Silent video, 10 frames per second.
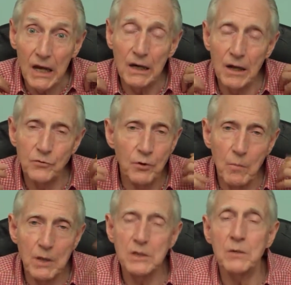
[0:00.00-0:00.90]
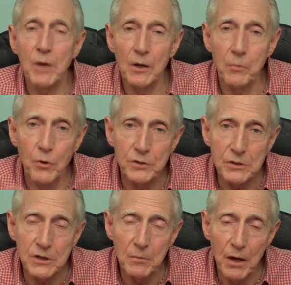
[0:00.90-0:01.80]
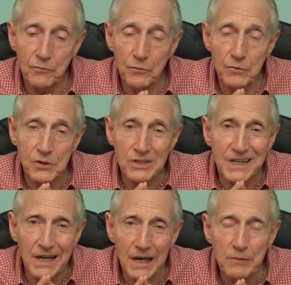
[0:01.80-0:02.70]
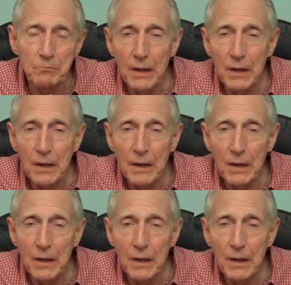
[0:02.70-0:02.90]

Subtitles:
A tremendous amount of poisons come out through the skin,